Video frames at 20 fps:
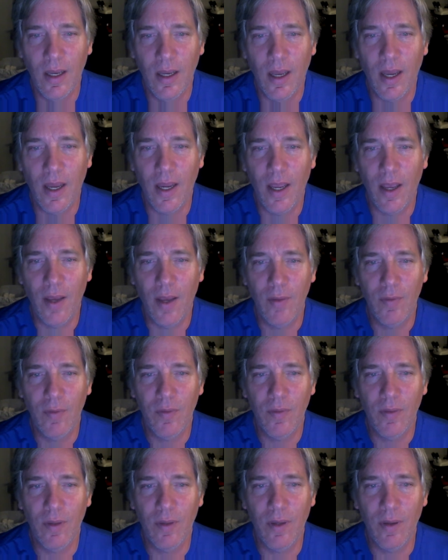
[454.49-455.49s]
I
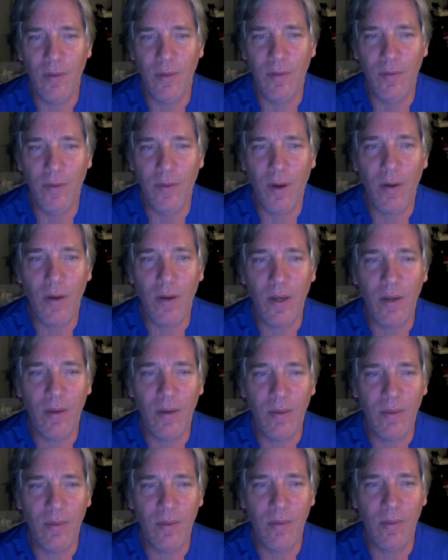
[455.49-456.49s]
have a very
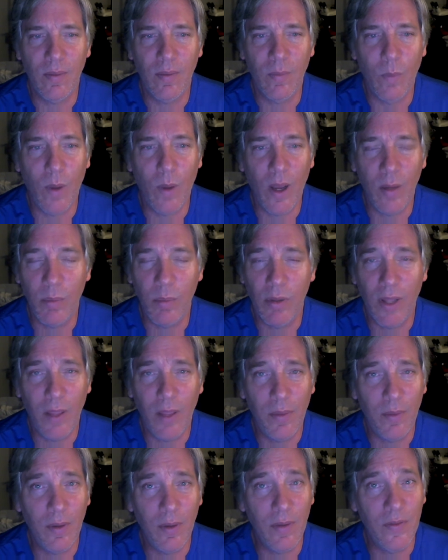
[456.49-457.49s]
wide
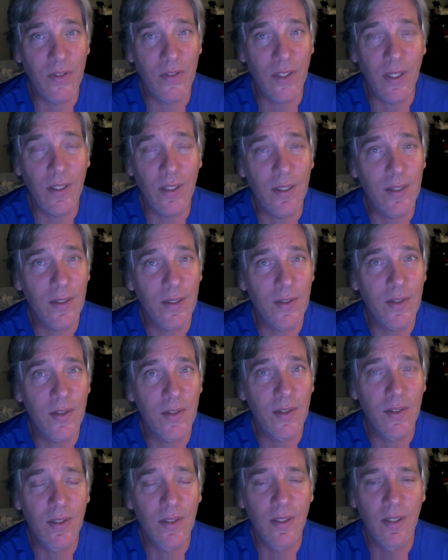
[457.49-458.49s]
plethora of
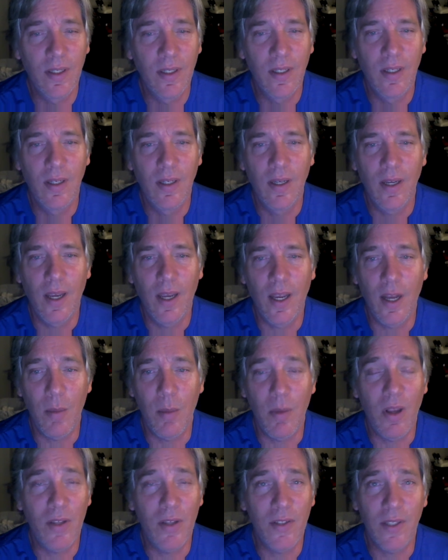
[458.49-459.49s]
skills, and
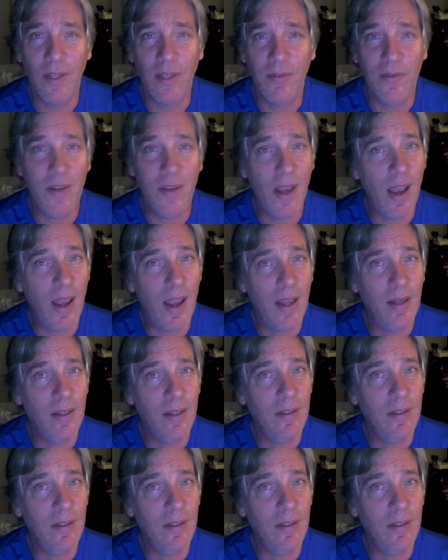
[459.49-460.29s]
I'm all self-taught.